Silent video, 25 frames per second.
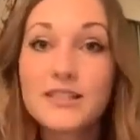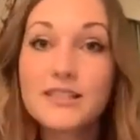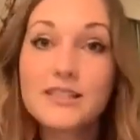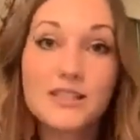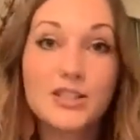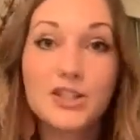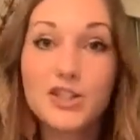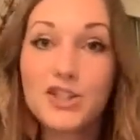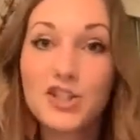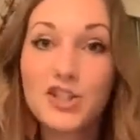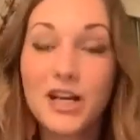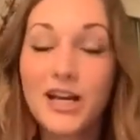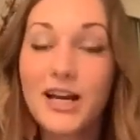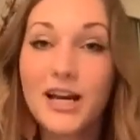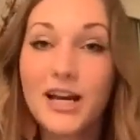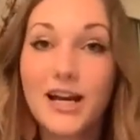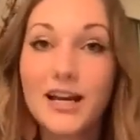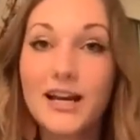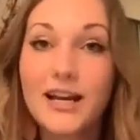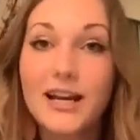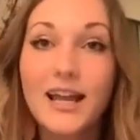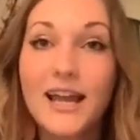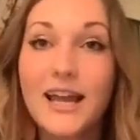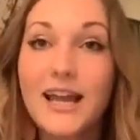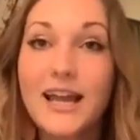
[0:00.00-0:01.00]
to
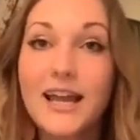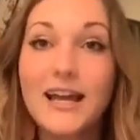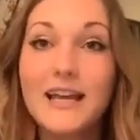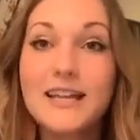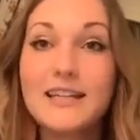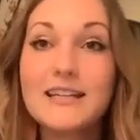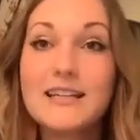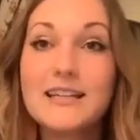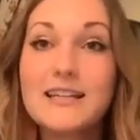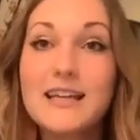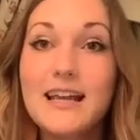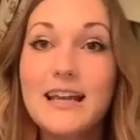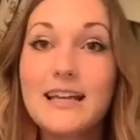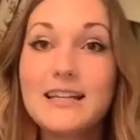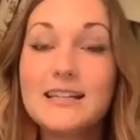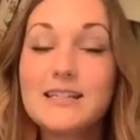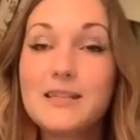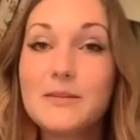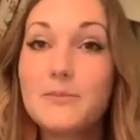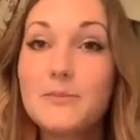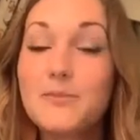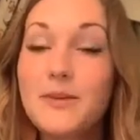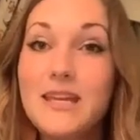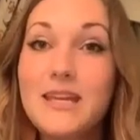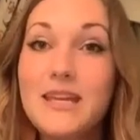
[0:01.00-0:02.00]
share and to
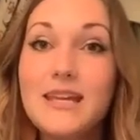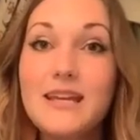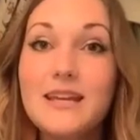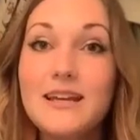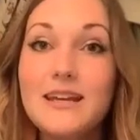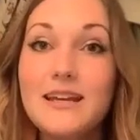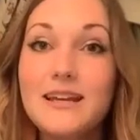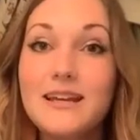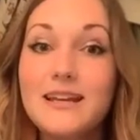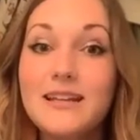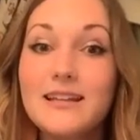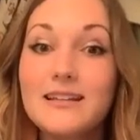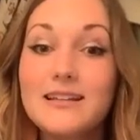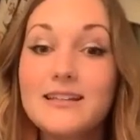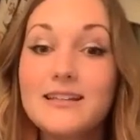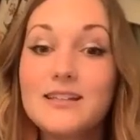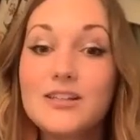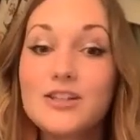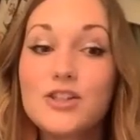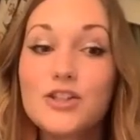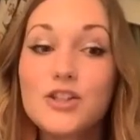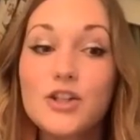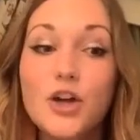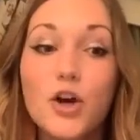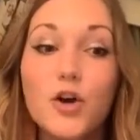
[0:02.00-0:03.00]
be
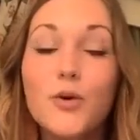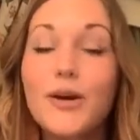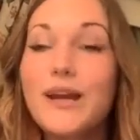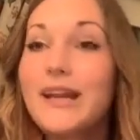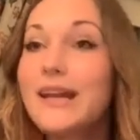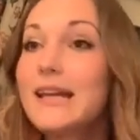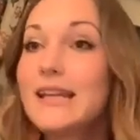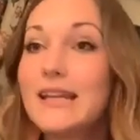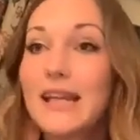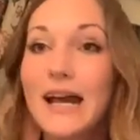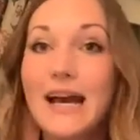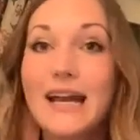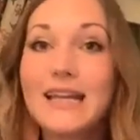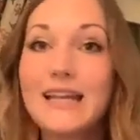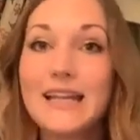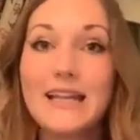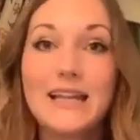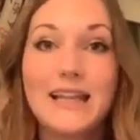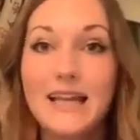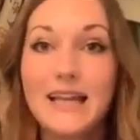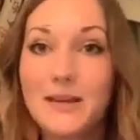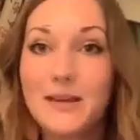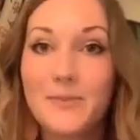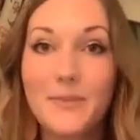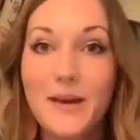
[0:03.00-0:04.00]
so ignited
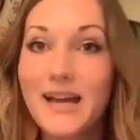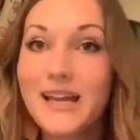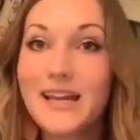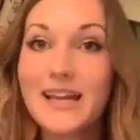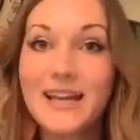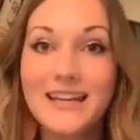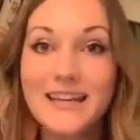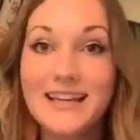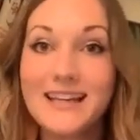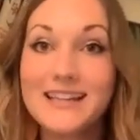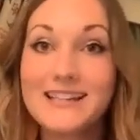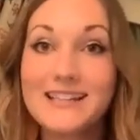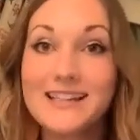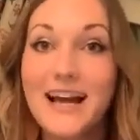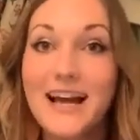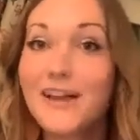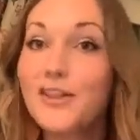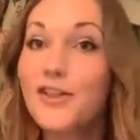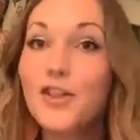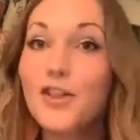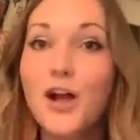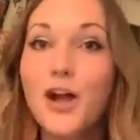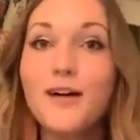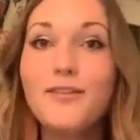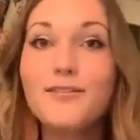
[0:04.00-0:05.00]
like Becca is. I
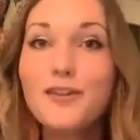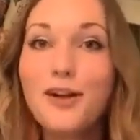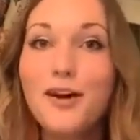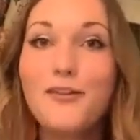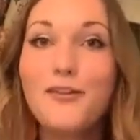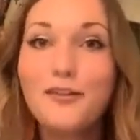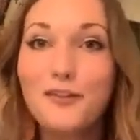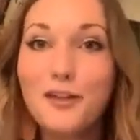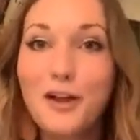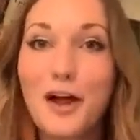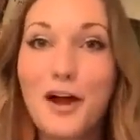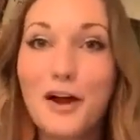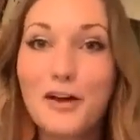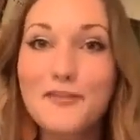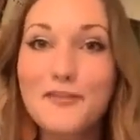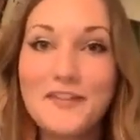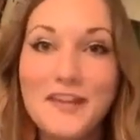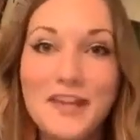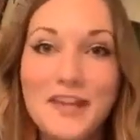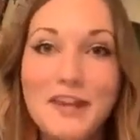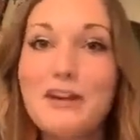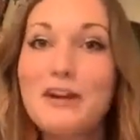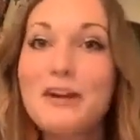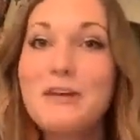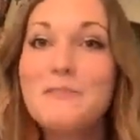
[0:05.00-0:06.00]
love
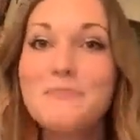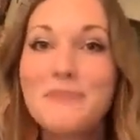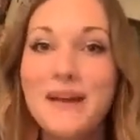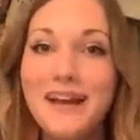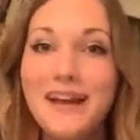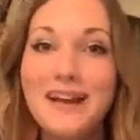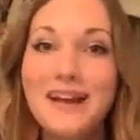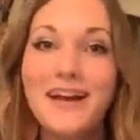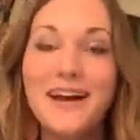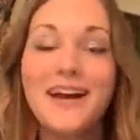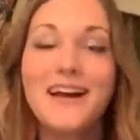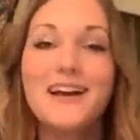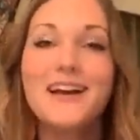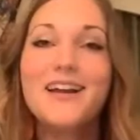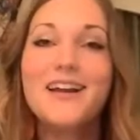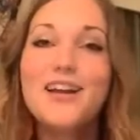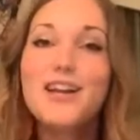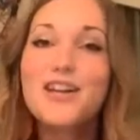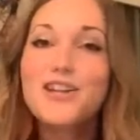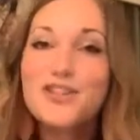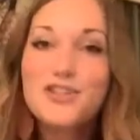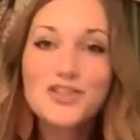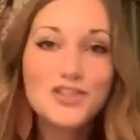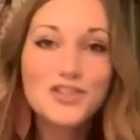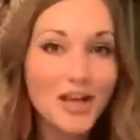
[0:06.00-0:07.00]
hearing Becca
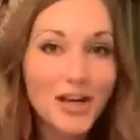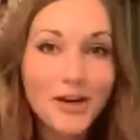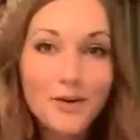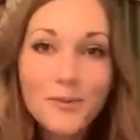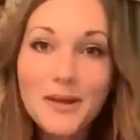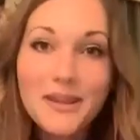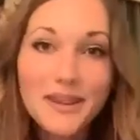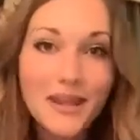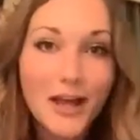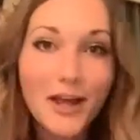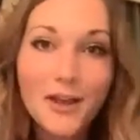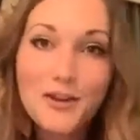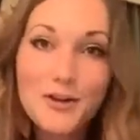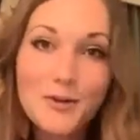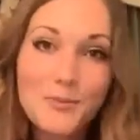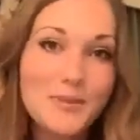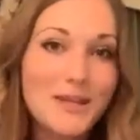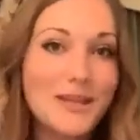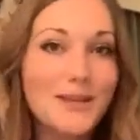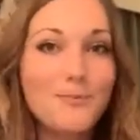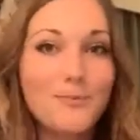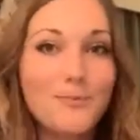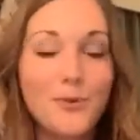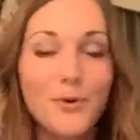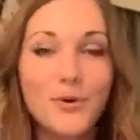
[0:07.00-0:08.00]
share with other
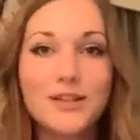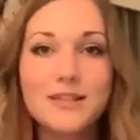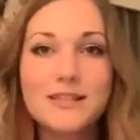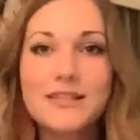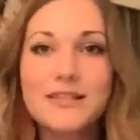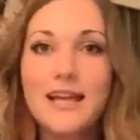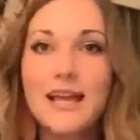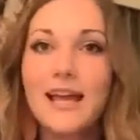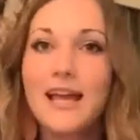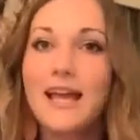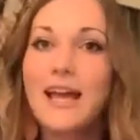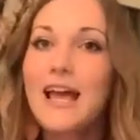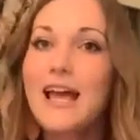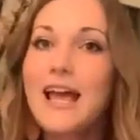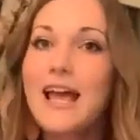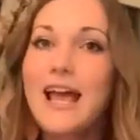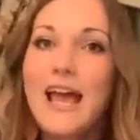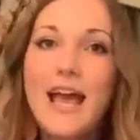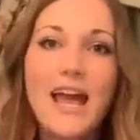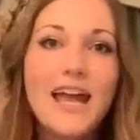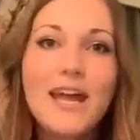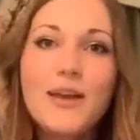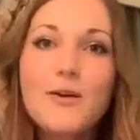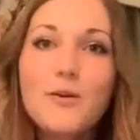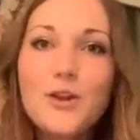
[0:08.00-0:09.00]
people and saying,
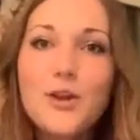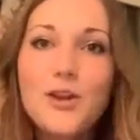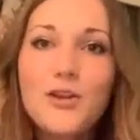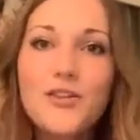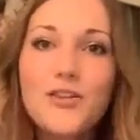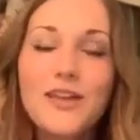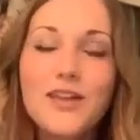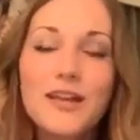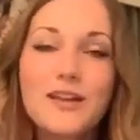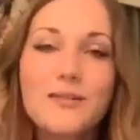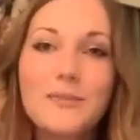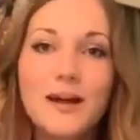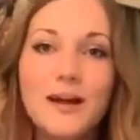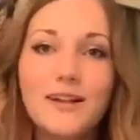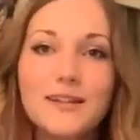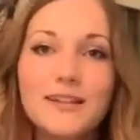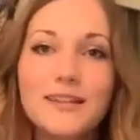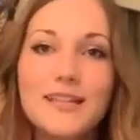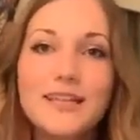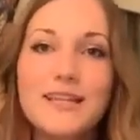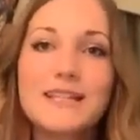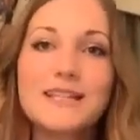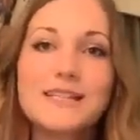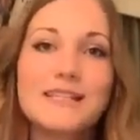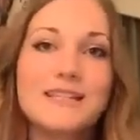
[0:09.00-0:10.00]
hey, what do you think about
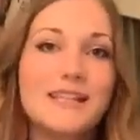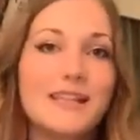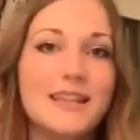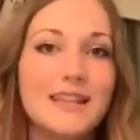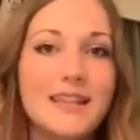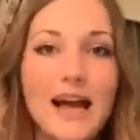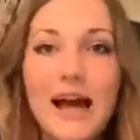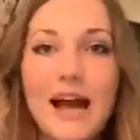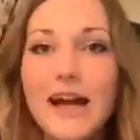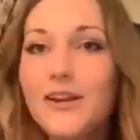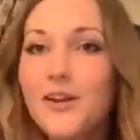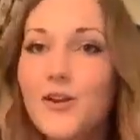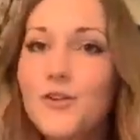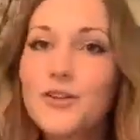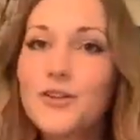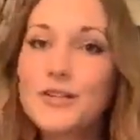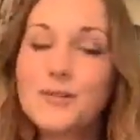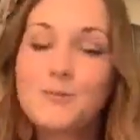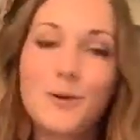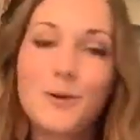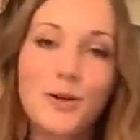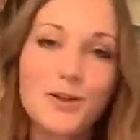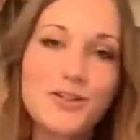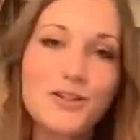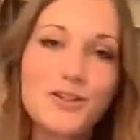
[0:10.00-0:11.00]
this? And I know this
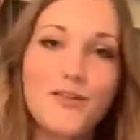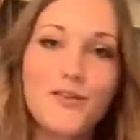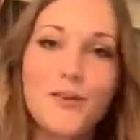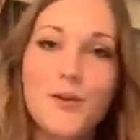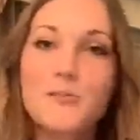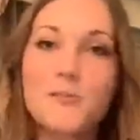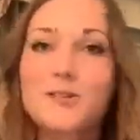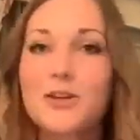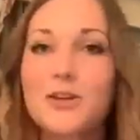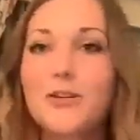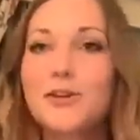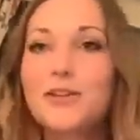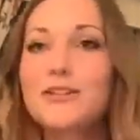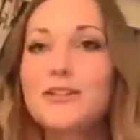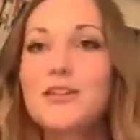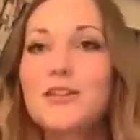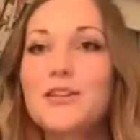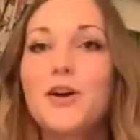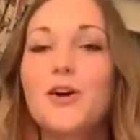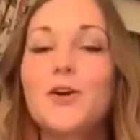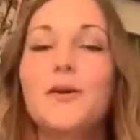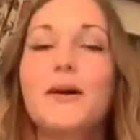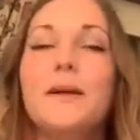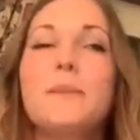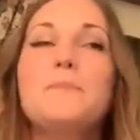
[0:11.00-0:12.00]
person from so and
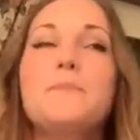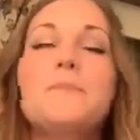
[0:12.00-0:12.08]
so.